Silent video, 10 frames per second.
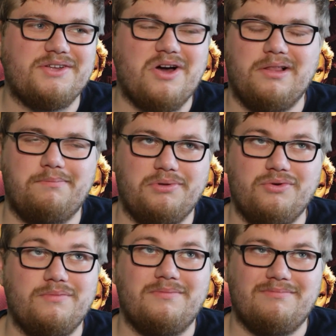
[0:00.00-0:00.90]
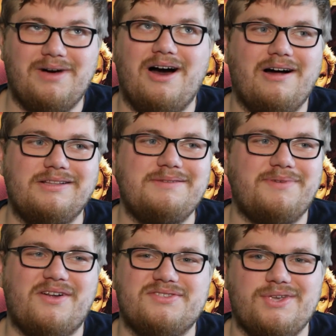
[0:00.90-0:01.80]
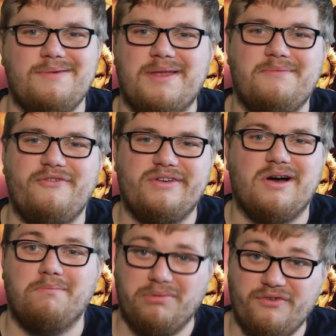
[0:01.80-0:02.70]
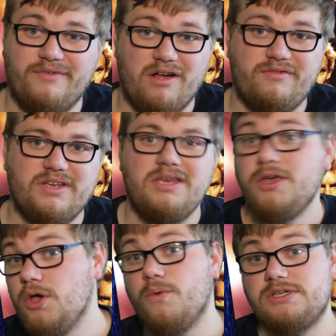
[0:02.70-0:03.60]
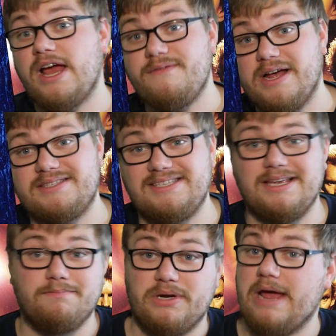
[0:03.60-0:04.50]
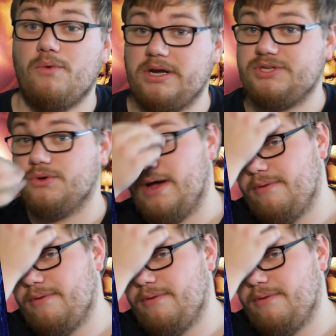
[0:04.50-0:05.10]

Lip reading: to call it Blue Mulholland. But also, you made a movie called Blue Velvet, which I have not seen, but I want to. I